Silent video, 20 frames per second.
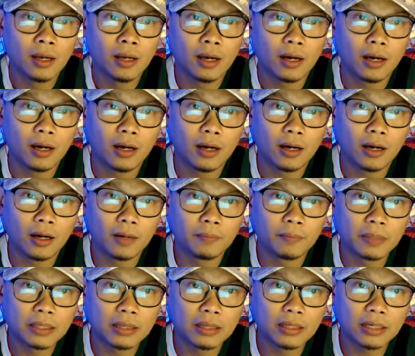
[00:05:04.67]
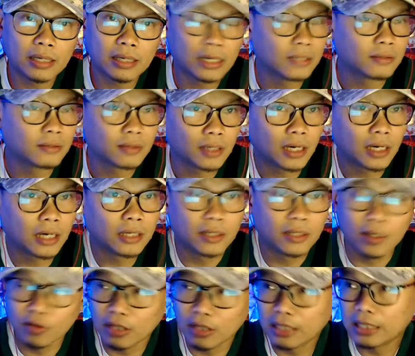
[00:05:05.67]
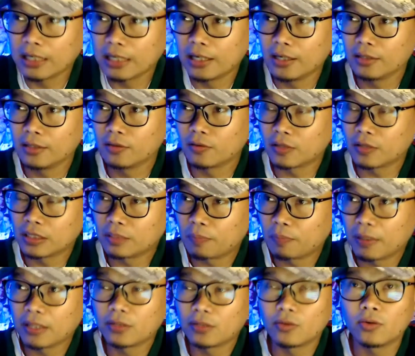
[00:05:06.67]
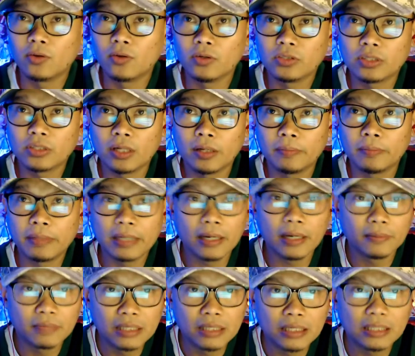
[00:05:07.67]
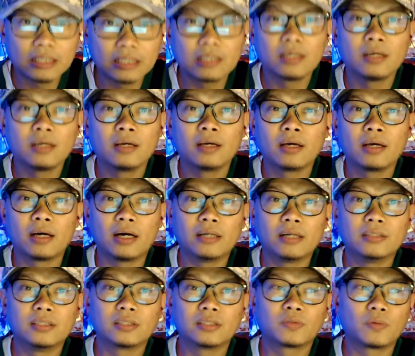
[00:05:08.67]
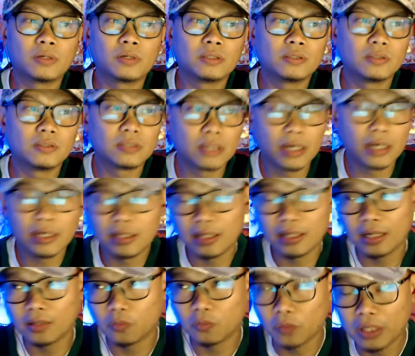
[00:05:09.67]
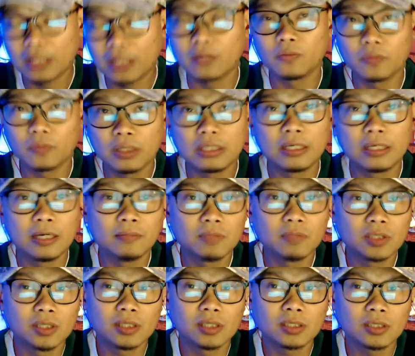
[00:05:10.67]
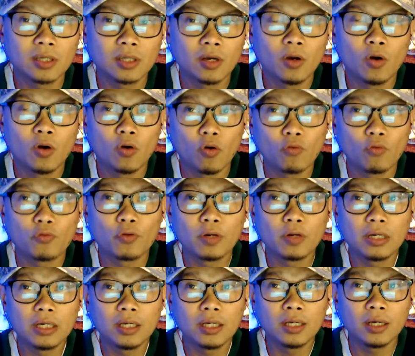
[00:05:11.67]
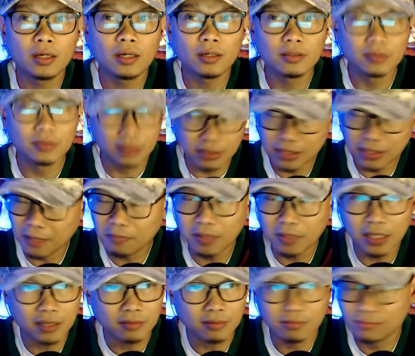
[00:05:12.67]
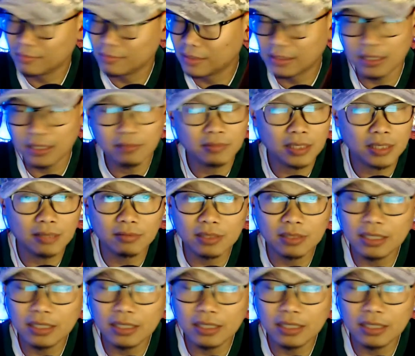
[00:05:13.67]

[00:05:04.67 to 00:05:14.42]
Uh, but again, uh, hindi ko tatanggalin yung respeto ko sa Miami Heat. I just want to say that we can win Game six. Hopefully, uh, the same thing. The same thing.